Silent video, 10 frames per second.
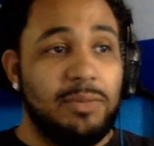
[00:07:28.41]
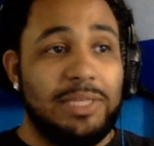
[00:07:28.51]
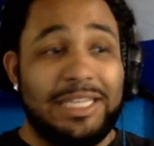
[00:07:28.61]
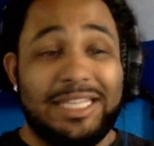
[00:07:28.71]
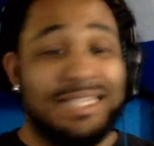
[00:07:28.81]

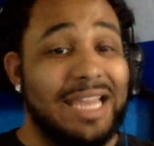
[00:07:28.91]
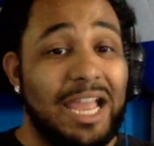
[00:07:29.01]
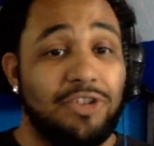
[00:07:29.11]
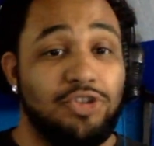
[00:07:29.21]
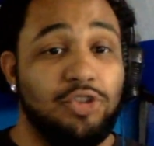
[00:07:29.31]
need
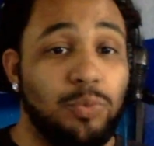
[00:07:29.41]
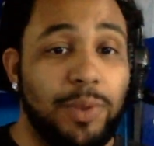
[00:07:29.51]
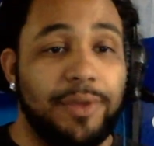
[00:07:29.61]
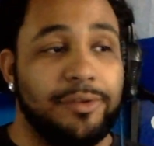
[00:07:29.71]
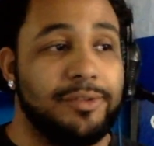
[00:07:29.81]
natural wingers.